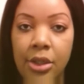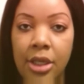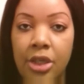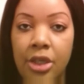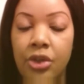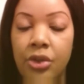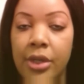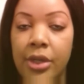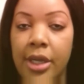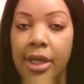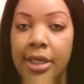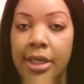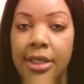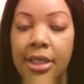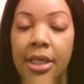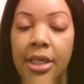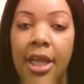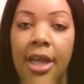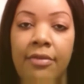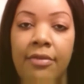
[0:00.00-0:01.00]
that you guys
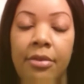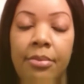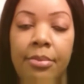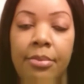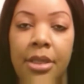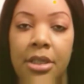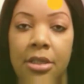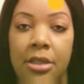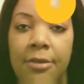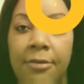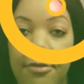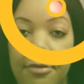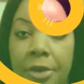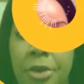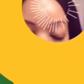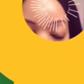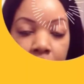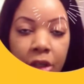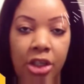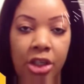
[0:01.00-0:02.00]
can have a better
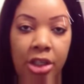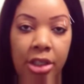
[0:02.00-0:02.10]
view.